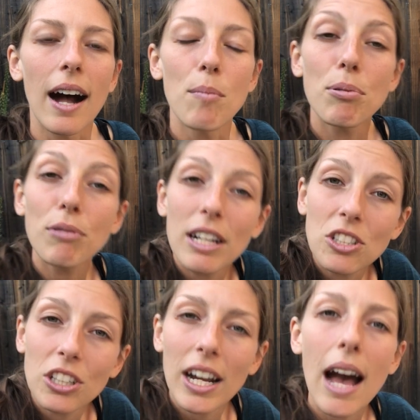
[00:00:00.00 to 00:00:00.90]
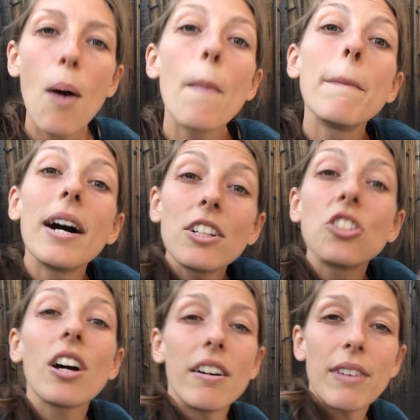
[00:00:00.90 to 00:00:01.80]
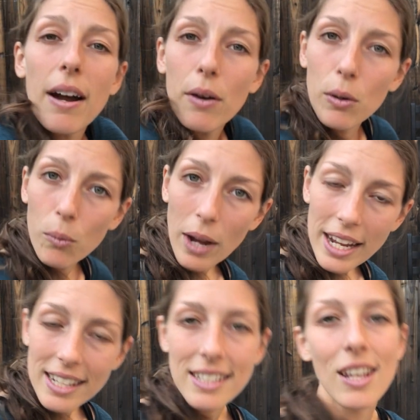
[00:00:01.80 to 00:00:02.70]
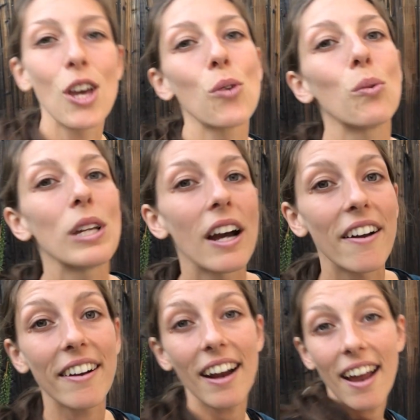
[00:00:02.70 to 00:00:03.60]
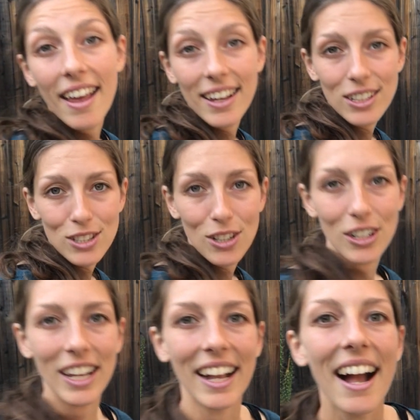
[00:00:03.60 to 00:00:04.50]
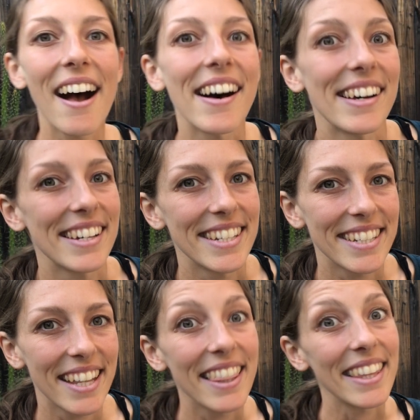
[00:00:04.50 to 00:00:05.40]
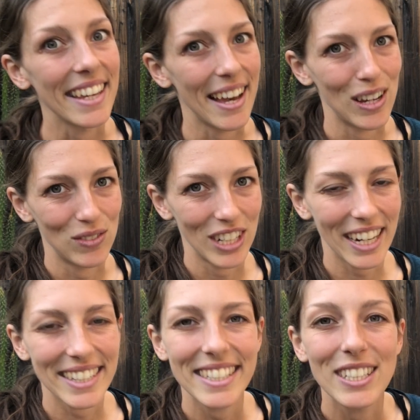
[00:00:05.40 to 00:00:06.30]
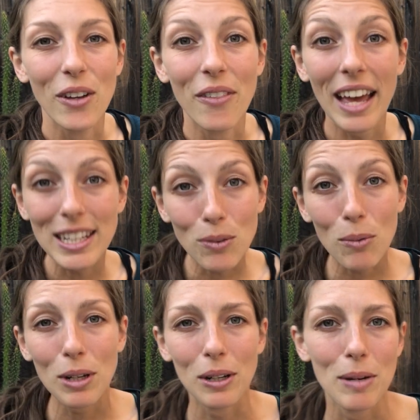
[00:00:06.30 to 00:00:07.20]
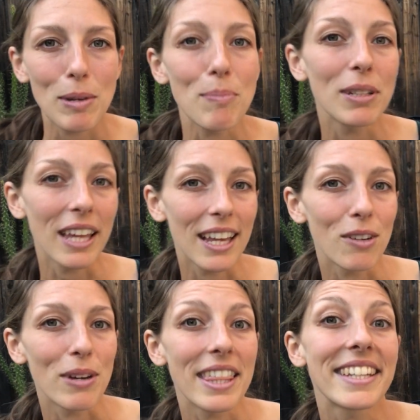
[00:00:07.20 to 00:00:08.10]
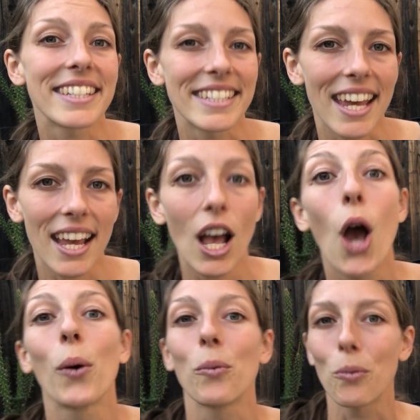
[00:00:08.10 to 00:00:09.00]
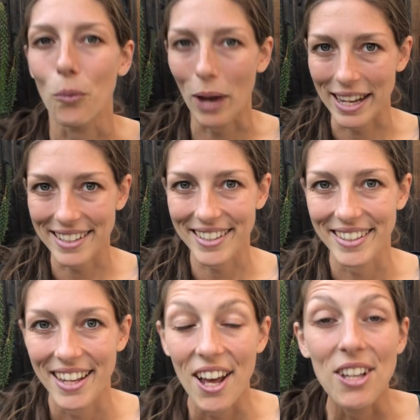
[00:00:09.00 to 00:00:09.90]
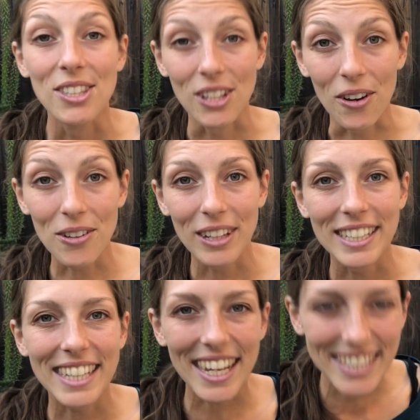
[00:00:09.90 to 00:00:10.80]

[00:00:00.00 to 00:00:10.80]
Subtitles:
pressure, how much of our weight we are exerting on the object. So that's what we're going to be playing with today, weight. So let's get